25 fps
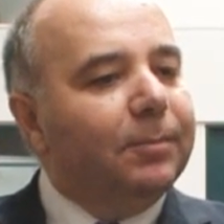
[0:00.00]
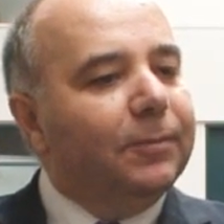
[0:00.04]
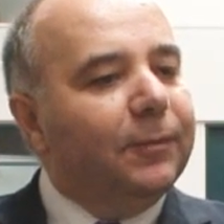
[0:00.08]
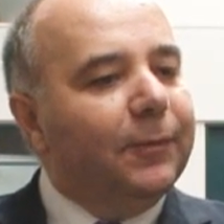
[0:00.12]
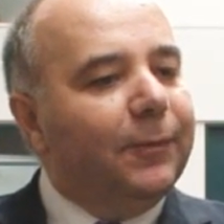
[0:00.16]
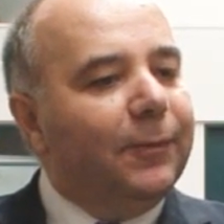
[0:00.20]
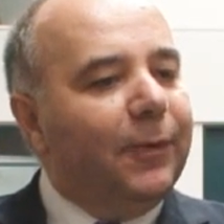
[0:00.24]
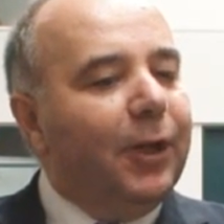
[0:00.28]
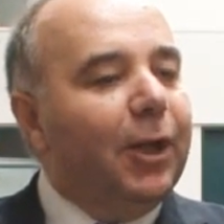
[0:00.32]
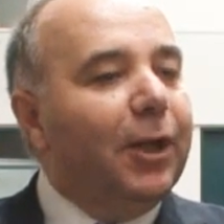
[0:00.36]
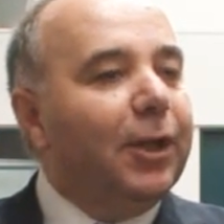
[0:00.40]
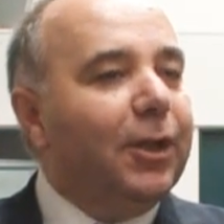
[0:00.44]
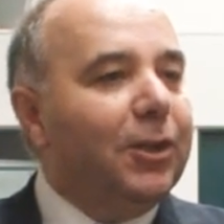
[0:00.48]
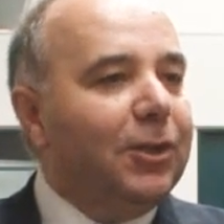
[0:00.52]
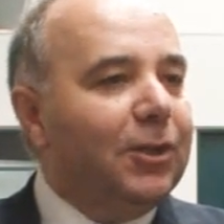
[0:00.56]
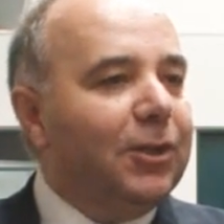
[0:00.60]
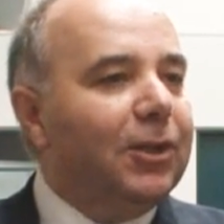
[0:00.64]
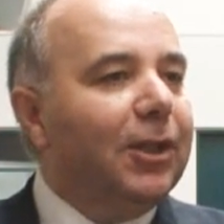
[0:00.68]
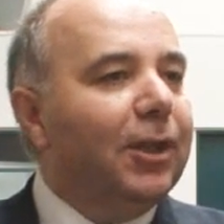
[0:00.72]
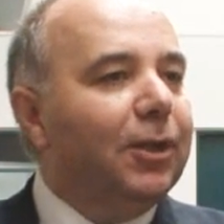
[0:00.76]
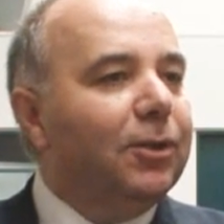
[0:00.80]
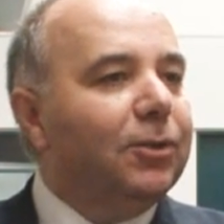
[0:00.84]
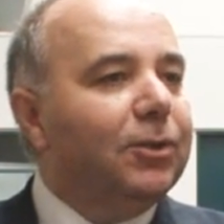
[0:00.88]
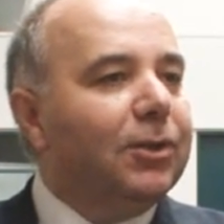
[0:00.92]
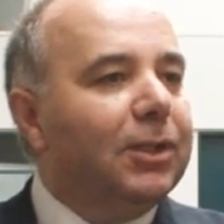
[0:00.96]
focus
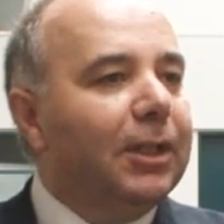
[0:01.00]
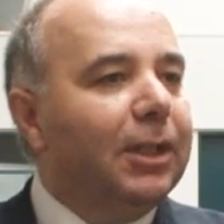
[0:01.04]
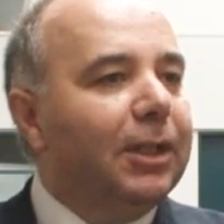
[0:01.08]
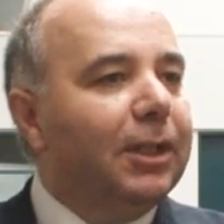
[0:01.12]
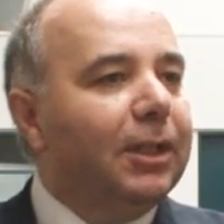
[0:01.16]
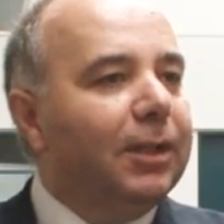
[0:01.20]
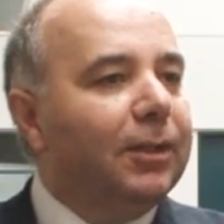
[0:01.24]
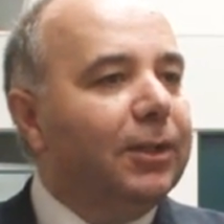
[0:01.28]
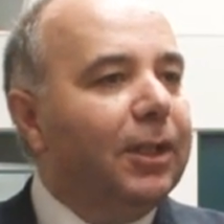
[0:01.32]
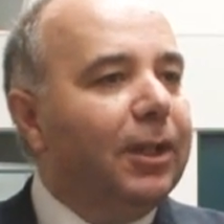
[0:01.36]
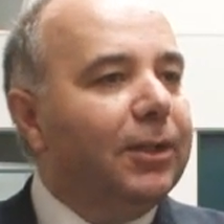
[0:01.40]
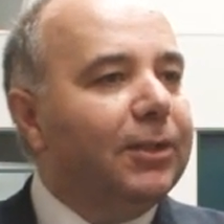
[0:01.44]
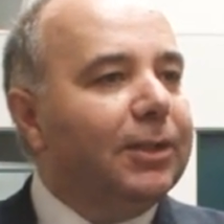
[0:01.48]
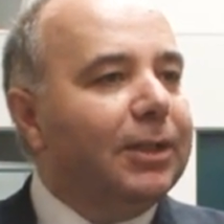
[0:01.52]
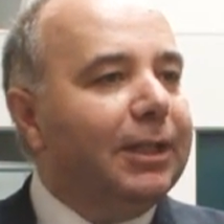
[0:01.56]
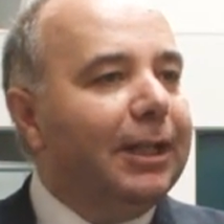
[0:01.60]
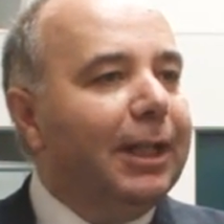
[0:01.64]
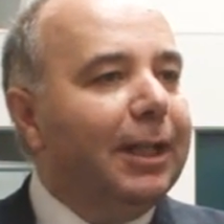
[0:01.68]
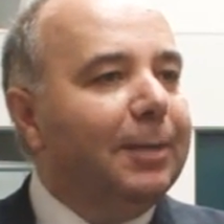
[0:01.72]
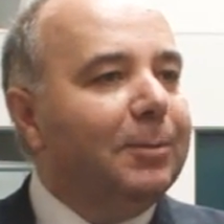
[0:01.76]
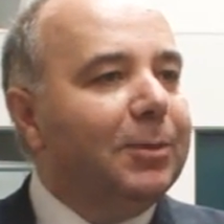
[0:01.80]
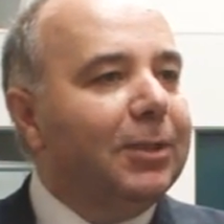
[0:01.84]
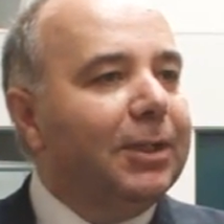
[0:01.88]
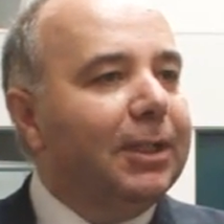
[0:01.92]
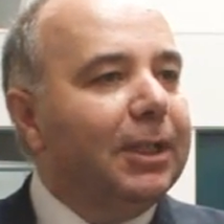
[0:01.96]
those
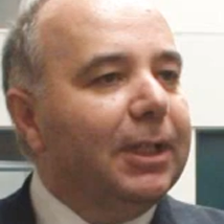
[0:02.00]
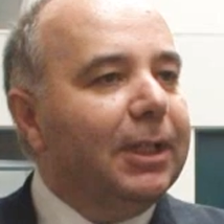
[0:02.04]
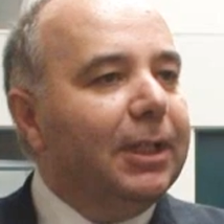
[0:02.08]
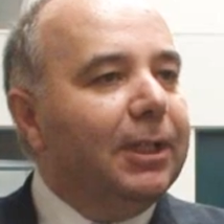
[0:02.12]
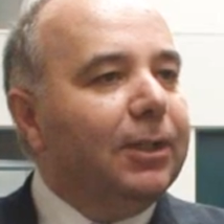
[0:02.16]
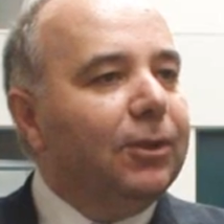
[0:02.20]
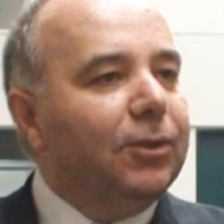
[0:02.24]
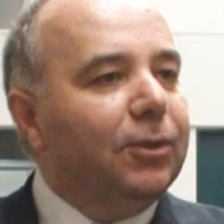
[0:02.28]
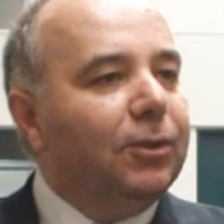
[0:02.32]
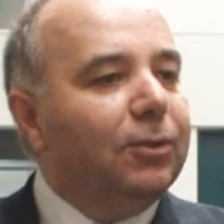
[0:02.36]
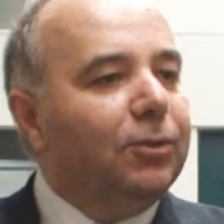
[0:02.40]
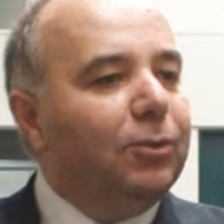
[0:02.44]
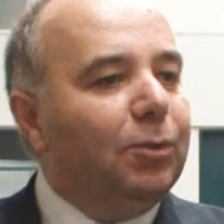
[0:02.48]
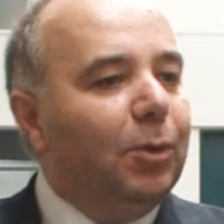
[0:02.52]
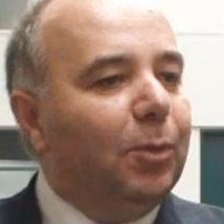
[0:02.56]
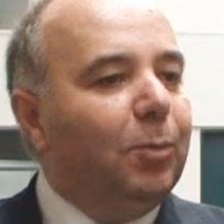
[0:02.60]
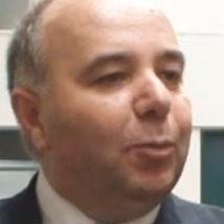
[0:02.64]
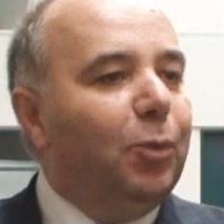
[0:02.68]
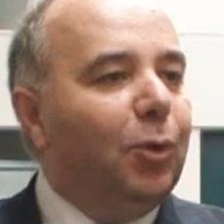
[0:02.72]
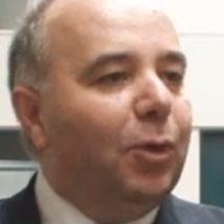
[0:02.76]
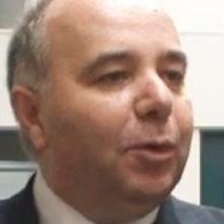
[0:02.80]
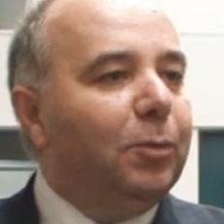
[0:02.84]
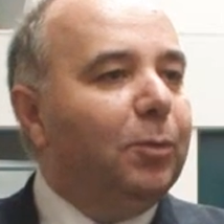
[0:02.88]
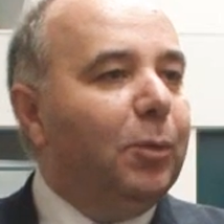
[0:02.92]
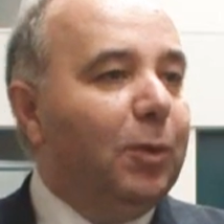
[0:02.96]
claims to a
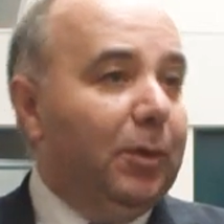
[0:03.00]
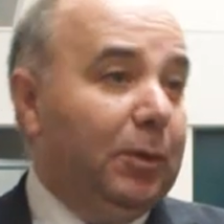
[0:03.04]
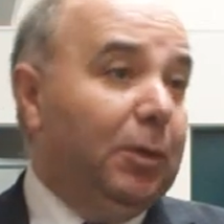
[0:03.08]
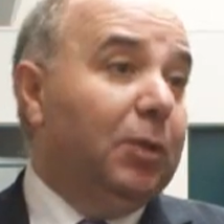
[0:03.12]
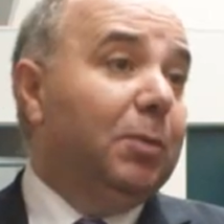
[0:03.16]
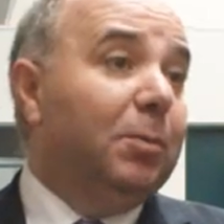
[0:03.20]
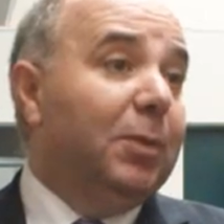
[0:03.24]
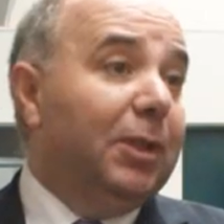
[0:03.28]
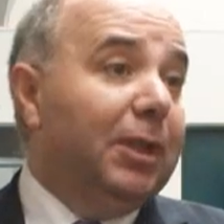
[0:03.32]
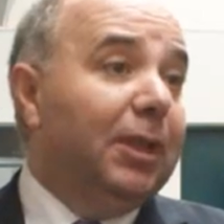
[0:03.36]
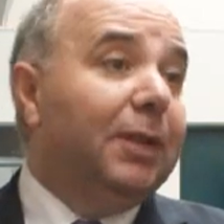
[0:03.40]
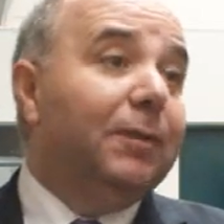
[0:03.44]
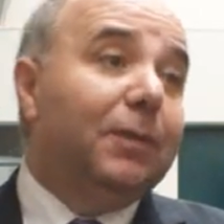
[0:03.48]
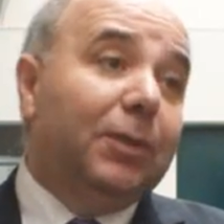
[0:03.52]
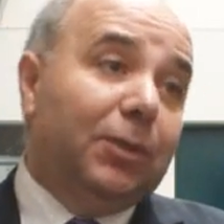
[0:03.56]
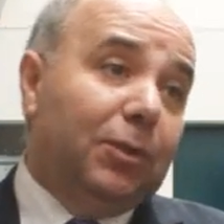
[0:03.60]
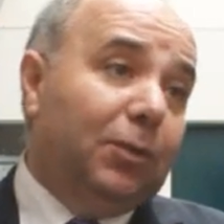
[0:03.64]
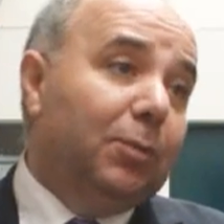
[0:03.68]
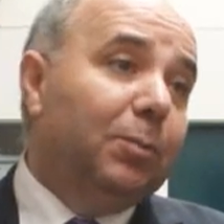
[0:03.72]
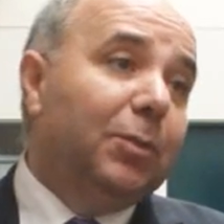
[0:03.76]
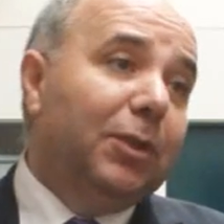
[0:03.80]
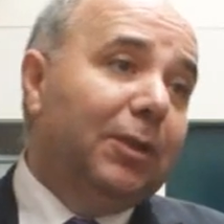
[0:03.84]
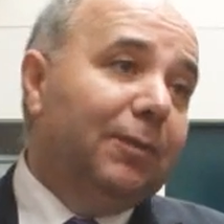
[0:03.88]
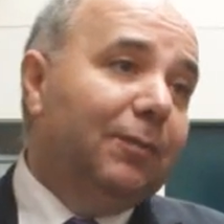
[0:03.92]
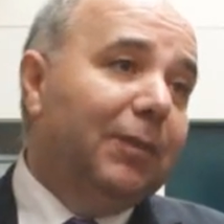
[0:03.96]
point where you believe it
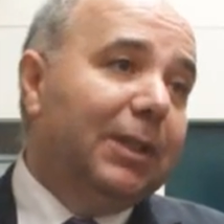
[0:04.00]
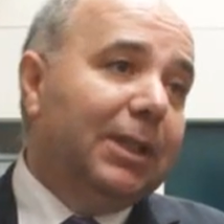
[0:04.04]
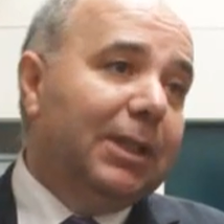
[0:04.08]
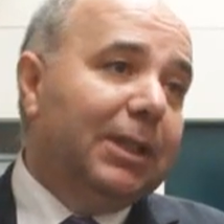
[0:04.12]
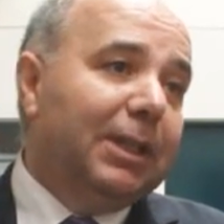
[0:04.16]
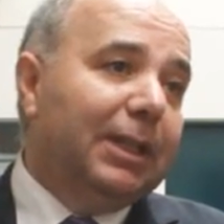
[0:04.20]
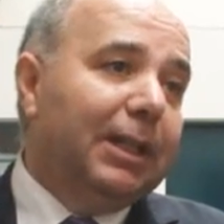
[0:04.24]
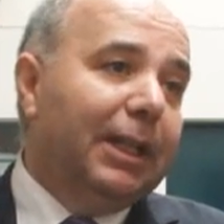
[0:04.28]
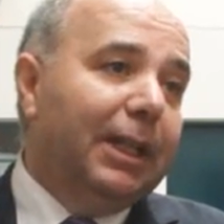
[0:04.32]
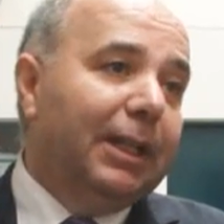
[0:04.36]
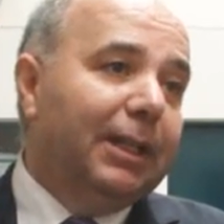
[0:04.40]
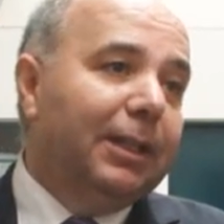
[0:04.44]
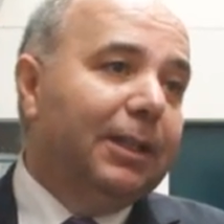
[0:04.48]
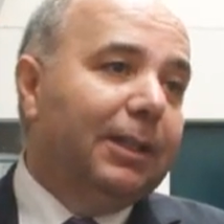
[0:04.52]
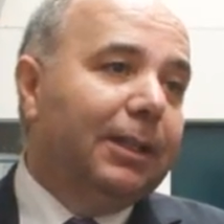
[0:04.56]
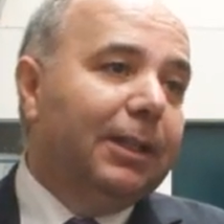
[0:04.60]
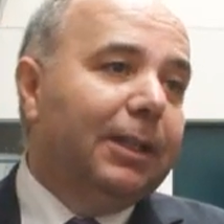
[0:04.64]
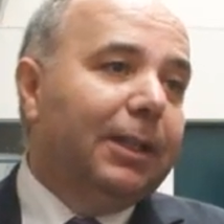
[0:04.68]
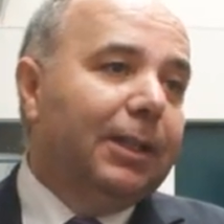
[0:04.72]
should be investigated.